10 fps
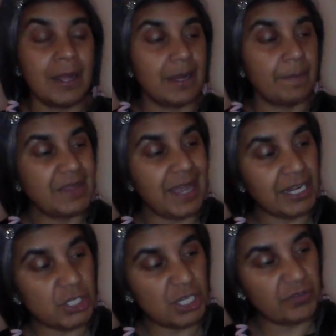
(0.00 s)
Now, but the
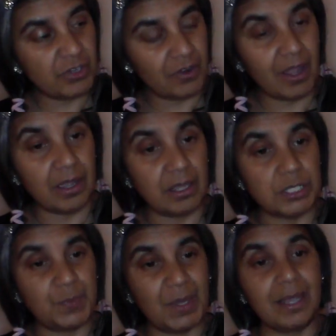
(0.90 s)
energy of today
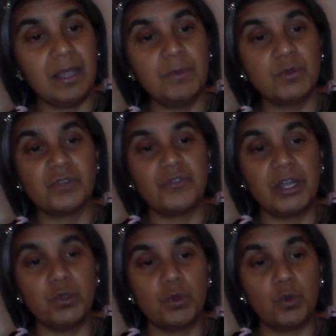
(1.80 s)
is being able to
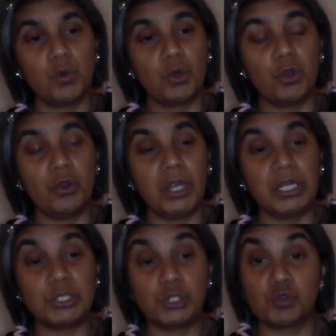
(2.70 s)
fight your corner
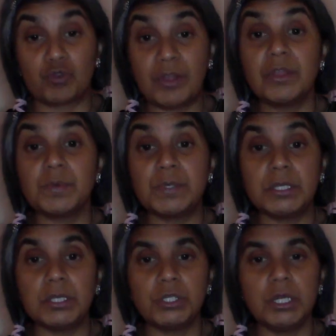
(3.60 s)
in a strength
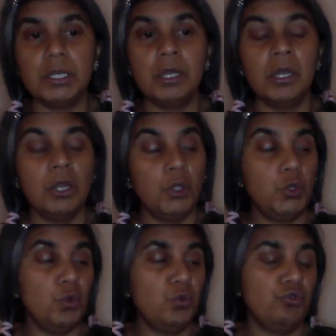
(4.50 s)
position.
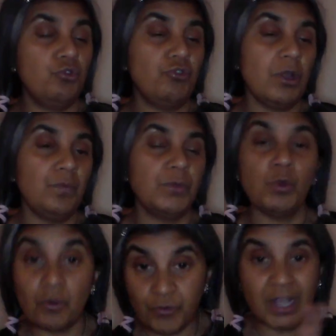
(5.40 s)
You're
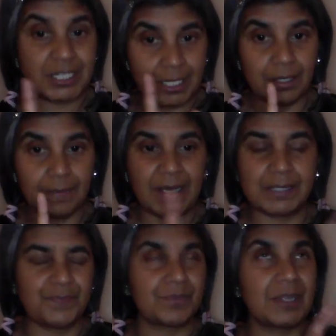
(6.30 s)
not fighting,
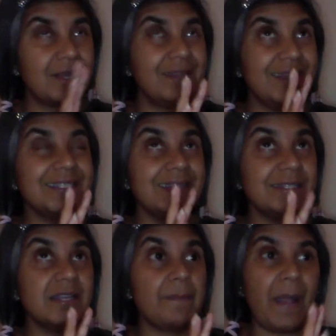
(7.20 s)
because
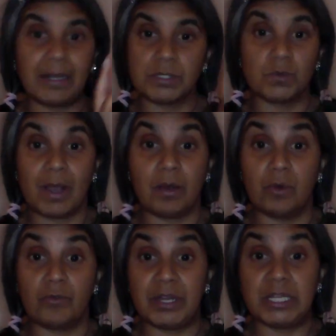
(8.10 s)
let's think back to
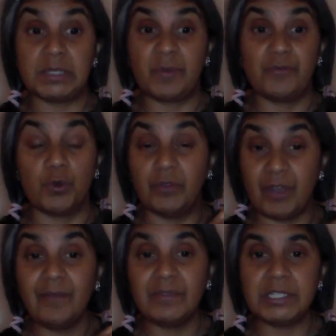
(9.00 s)
our readings before, and if
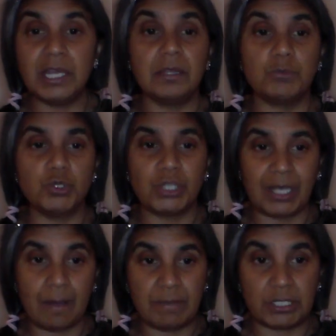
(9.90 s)
you haven't seen them, do
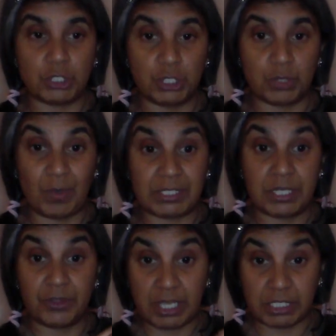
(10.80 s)
check out Monday, Tuesday,
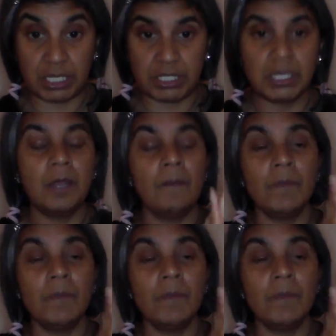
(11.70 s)
Wednesday and Thursdays,